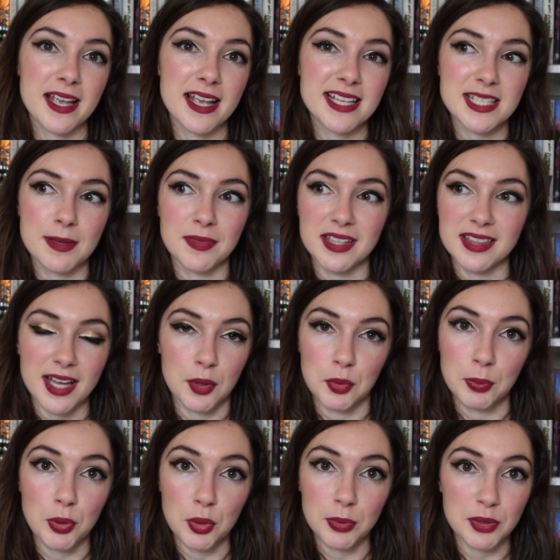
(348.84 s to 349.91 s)
it's something that I
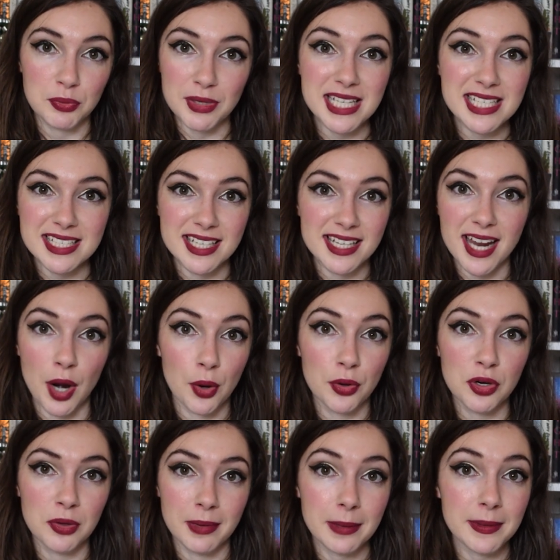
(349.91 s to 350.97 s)
will probably read in an
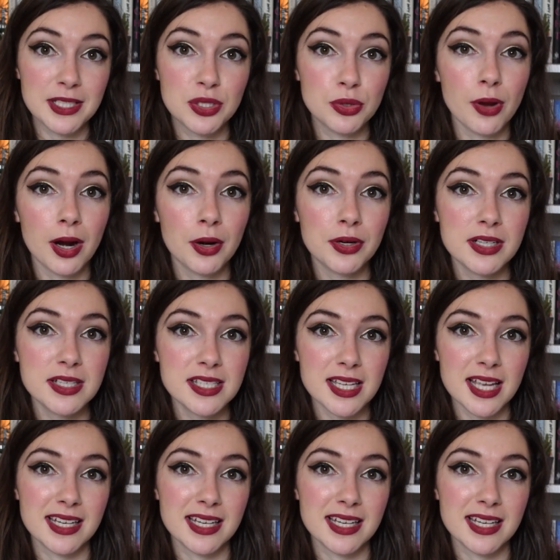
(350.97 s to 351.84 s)
hour or maybe 2 hours,